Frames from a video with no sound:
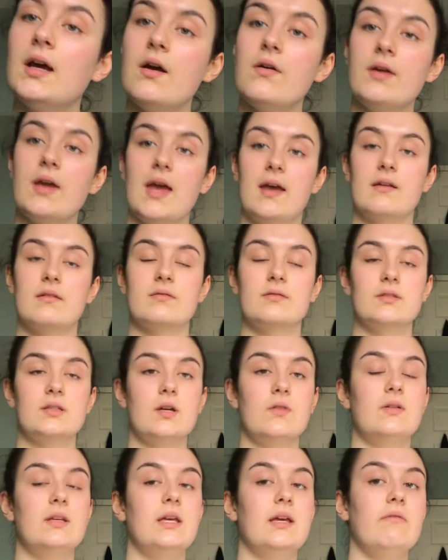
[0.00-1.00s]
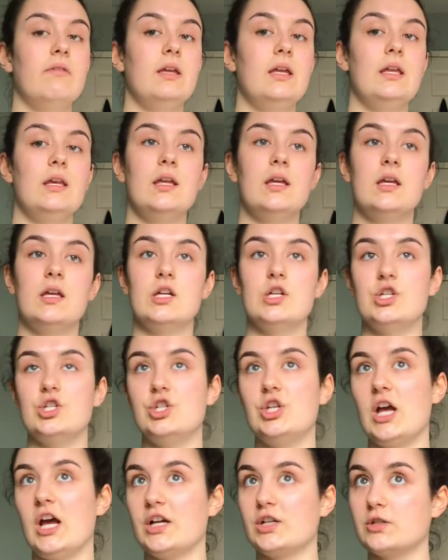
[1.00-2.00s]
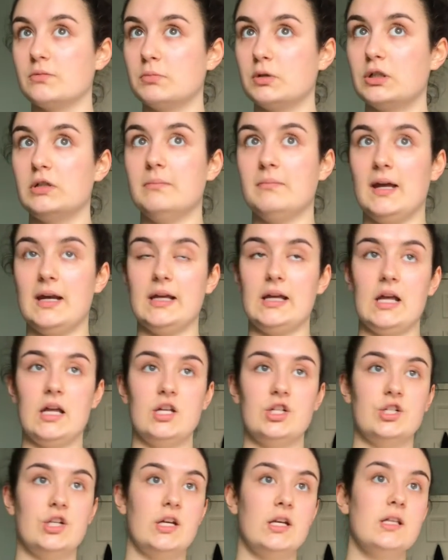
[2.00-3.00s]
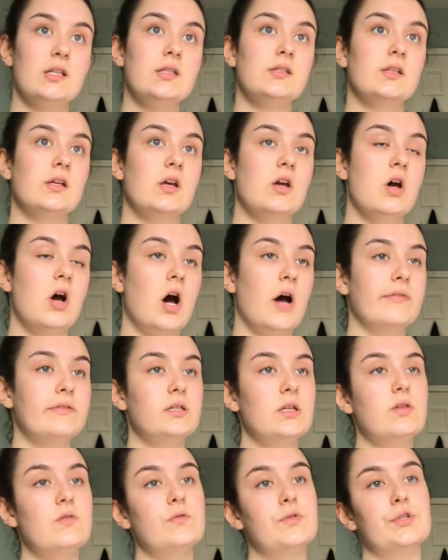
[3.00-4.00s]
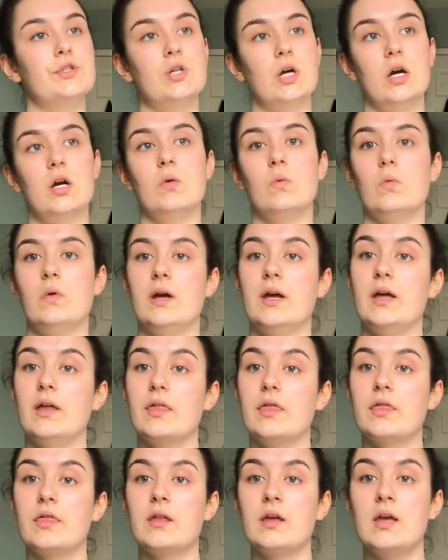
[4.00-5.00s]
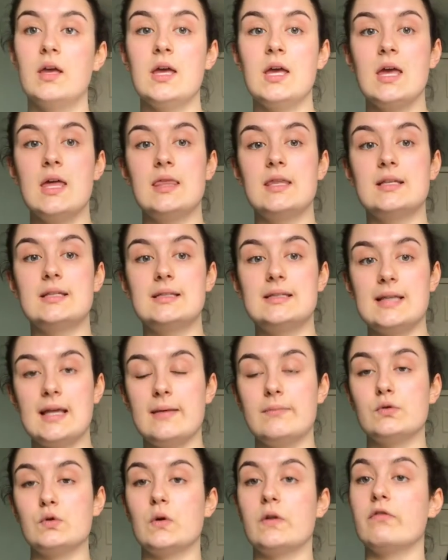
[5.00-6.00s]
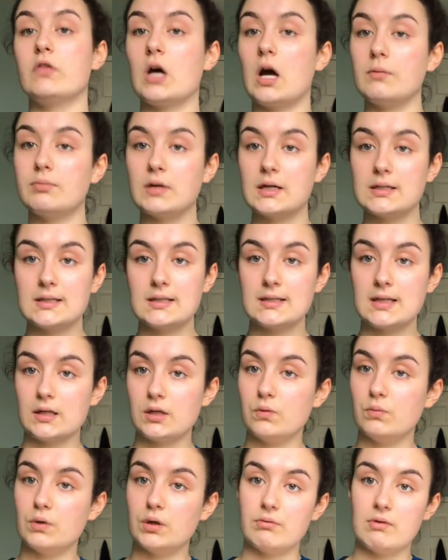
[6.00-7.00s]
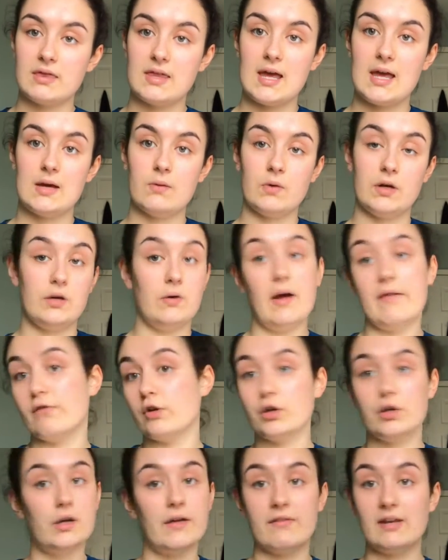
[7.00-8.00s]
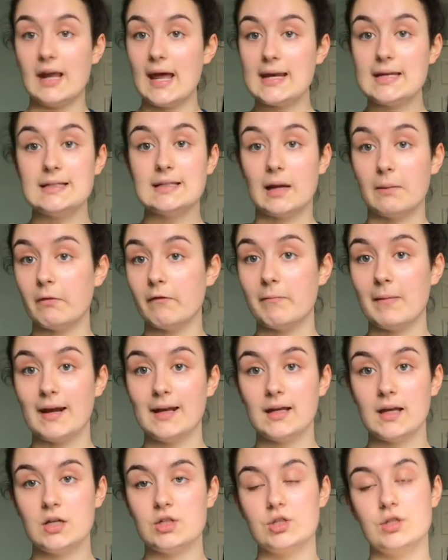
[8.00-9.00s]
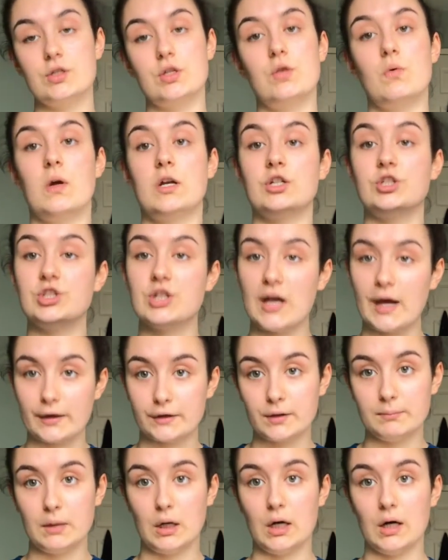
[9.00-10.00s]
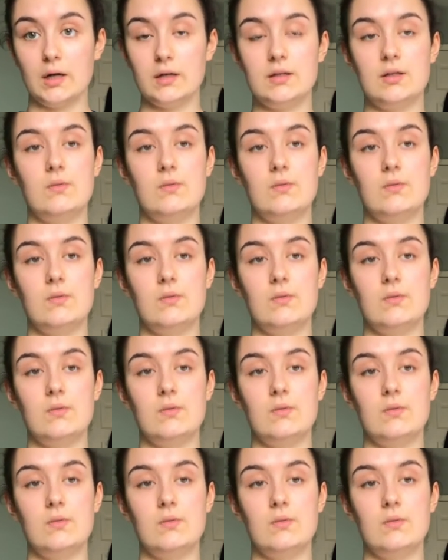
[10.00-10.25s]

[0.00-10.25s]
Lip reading: Okay, so giving injectable medications, obviously you start with the same sort of thought process that you would with whenever you're giving any type of medication. So you want to check the MAR.